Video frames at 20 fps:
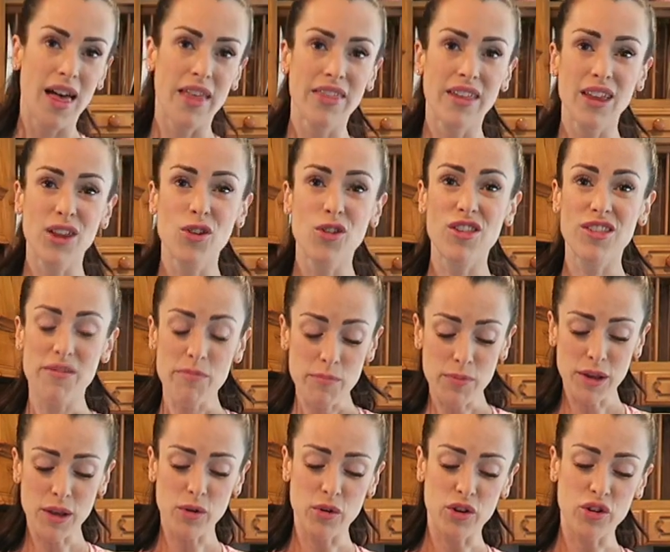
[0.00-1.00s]
and then you're
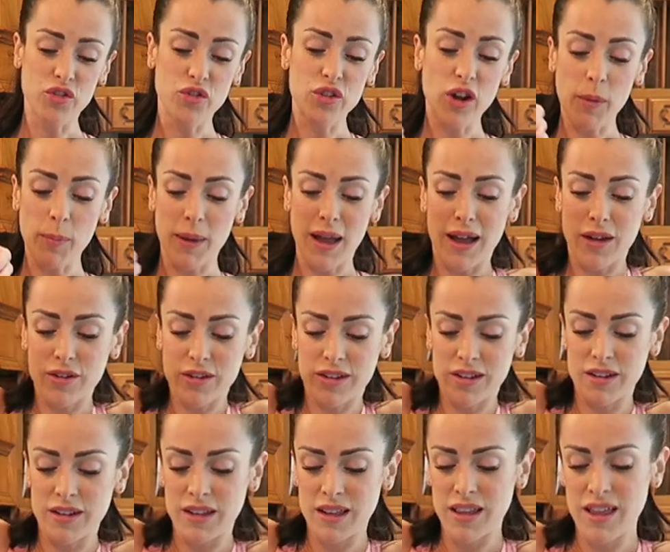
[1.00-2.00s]
simply going to drop out
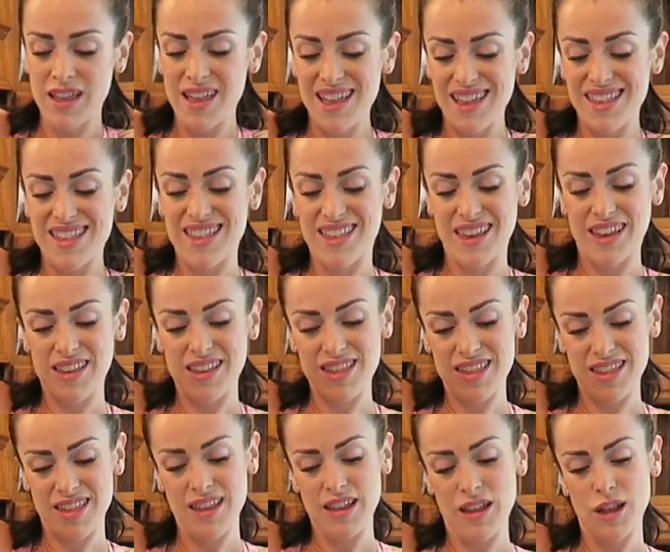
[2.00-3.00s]

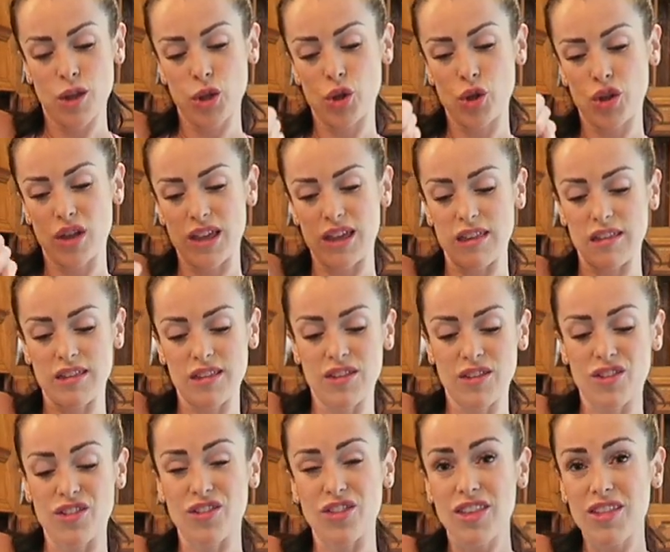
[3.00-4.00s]
6 cookies.
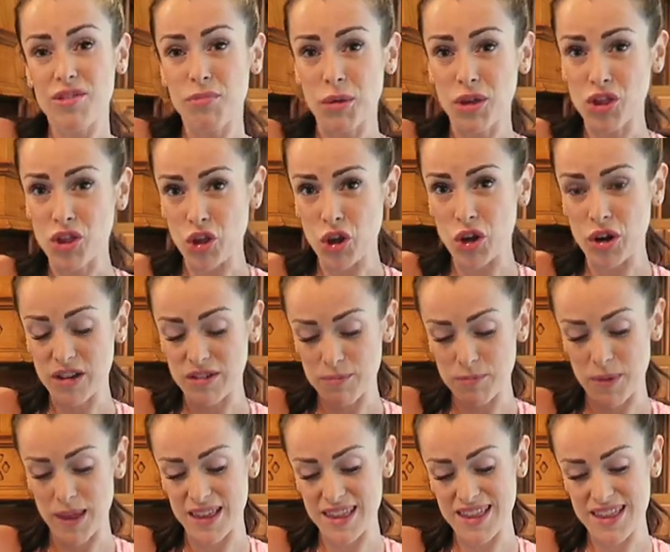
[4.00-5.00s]
So this mixture
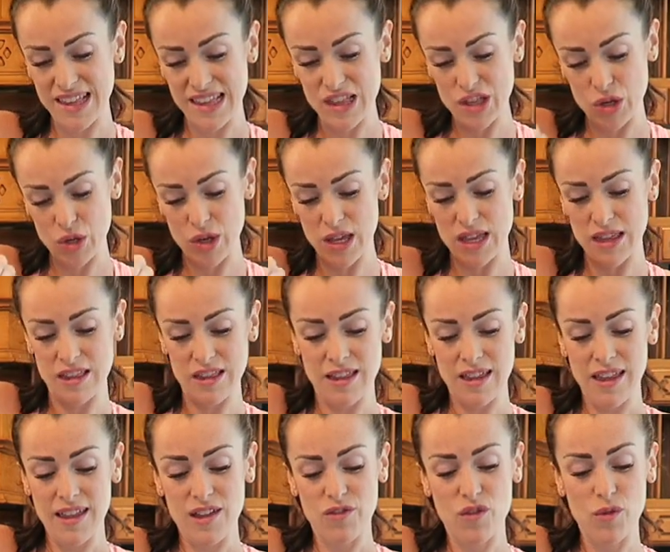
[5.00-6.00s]
makes 6 cookies.
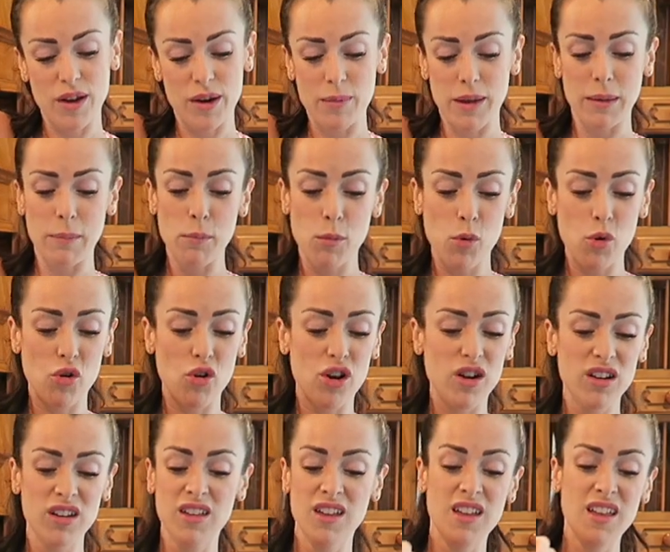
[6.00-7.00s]
If you want to make
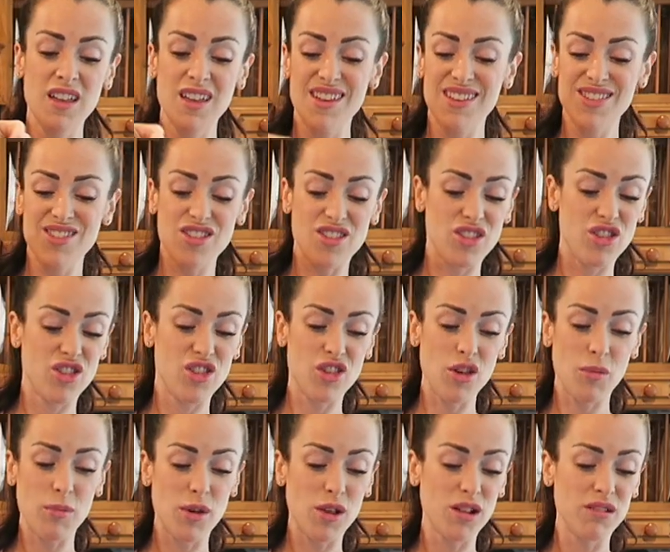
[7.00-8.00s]
more, just
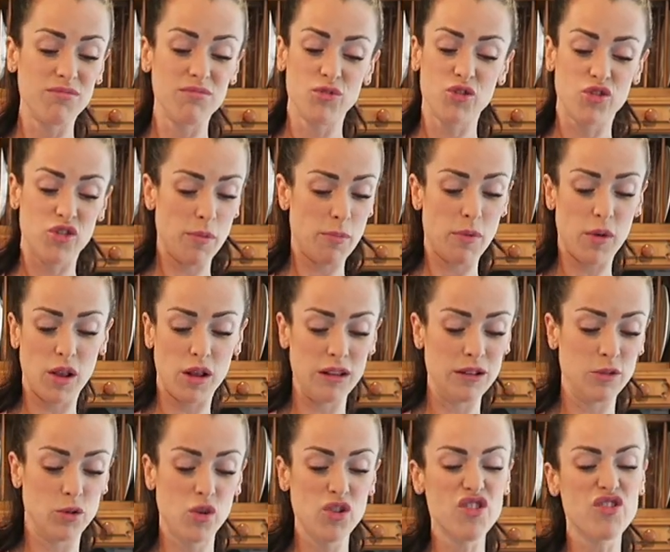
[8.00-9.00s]
double,
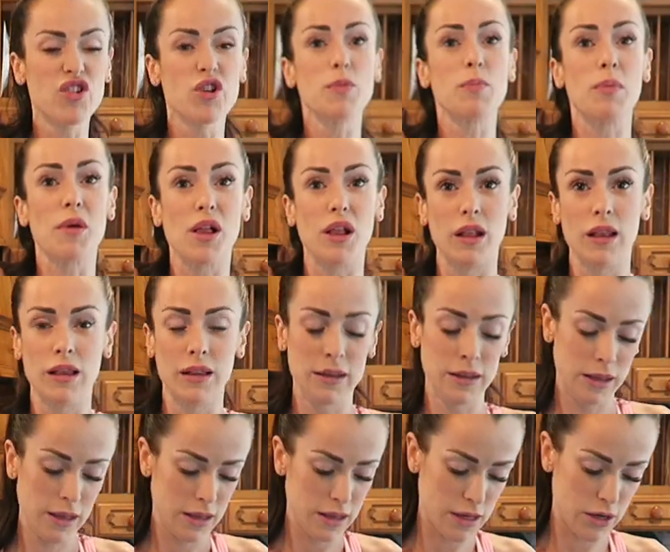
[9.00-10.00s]
triple, quadruple
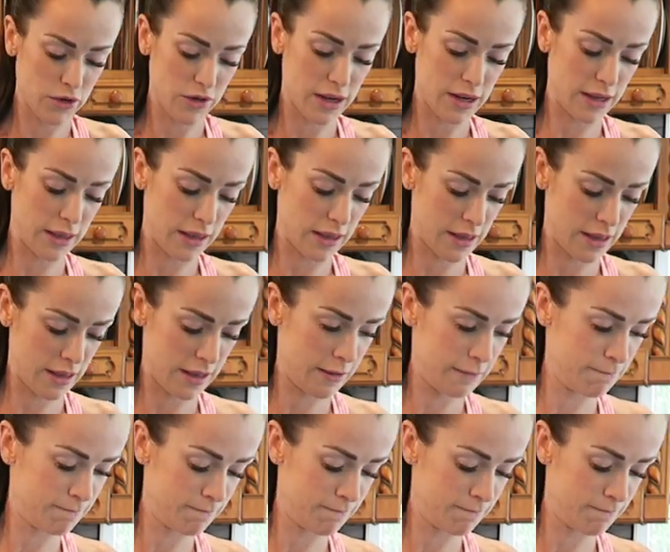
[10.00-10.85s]
the ingredients.